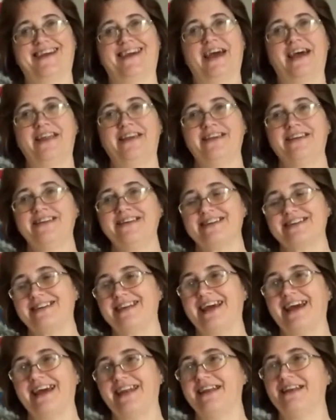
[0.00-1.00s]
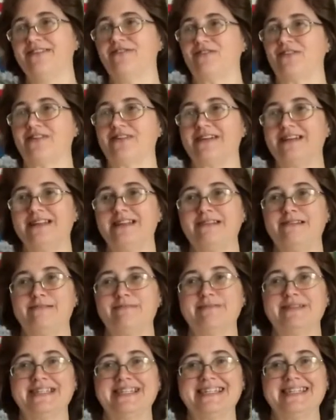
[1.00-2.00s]
I looked at it for a
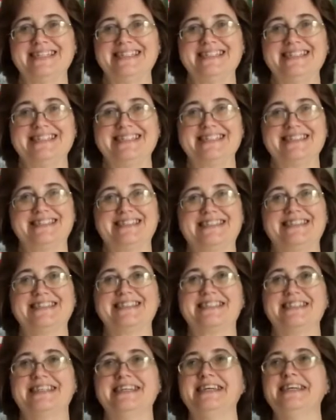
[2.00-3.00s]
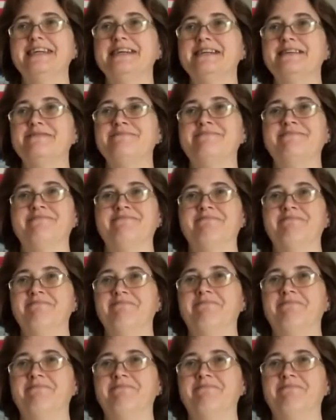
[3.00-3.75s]
little bit, looked at him,